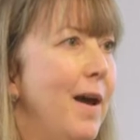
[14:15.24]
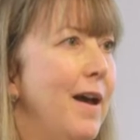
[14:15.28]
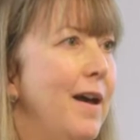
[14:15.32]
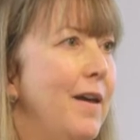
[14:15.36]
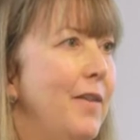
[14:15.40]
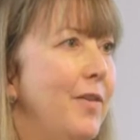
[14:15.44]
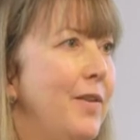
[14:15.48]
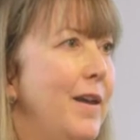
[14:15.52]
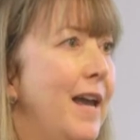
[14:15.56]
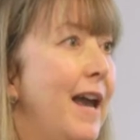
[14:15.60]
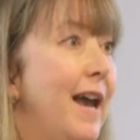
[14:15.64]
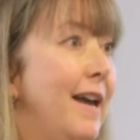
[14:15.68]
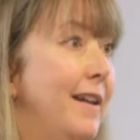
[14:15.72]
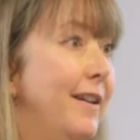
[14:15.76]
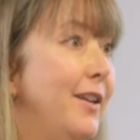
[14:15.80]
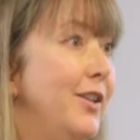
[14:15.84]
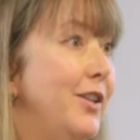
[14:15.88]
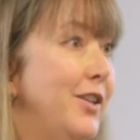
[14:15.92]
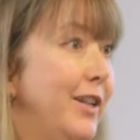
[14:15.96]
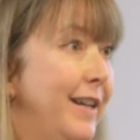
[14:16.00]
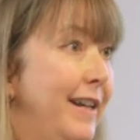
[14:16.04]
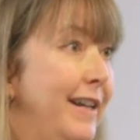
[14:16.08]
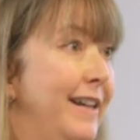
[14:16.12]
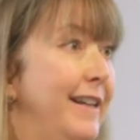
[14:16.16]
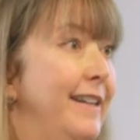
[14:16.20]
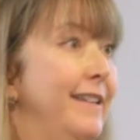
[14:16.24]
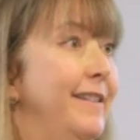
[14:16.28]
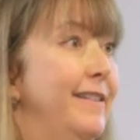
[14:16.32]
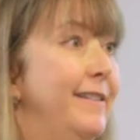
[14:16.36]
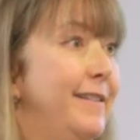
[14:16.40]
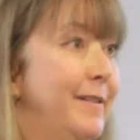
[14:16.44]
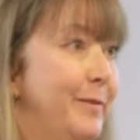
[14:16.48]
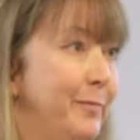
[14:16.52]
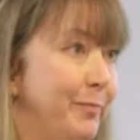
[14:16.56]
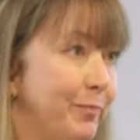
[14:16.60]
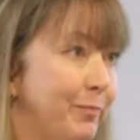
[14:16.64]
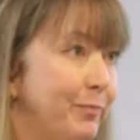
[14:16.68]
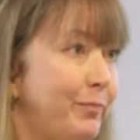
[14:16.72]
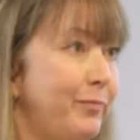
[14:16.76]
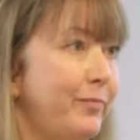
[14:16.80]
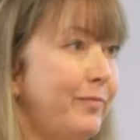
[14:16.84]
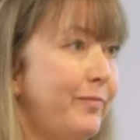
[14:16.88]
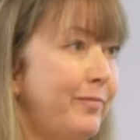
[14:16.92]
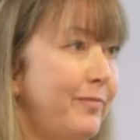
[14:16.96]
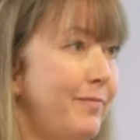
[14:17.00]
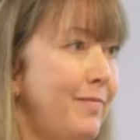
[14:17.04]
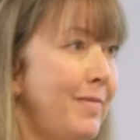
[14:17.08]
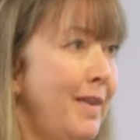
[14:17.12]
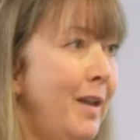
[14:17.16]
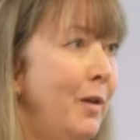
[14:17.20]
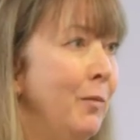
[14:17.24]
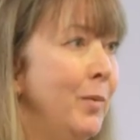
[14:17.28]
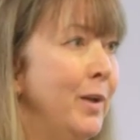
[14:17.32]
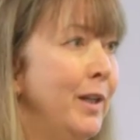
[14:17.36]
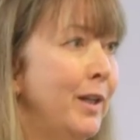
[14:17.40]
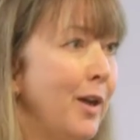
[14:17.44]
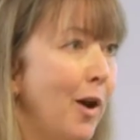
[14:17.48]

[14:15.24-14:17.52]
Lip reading: the energy is. We